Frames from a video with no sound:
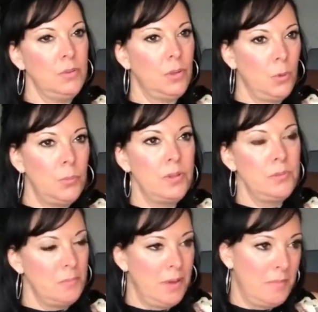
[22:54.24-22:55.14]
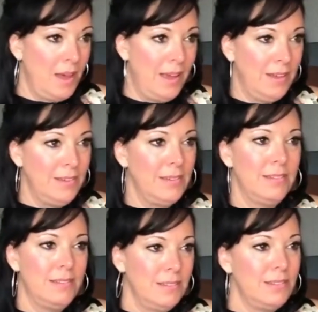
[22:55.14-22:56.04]
only opened my mind
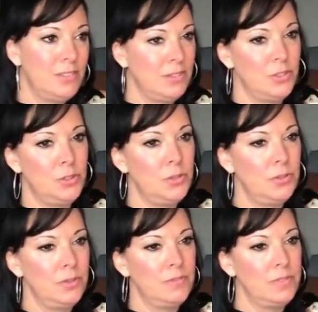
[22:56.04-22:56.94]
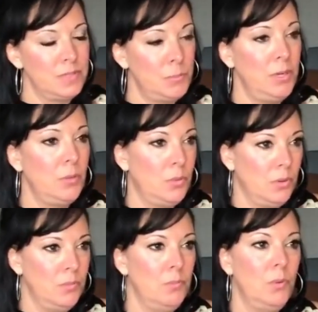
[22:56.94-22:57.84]
and to the truth of the spirit
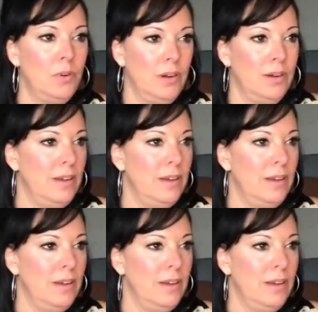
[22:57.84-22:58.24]
world more,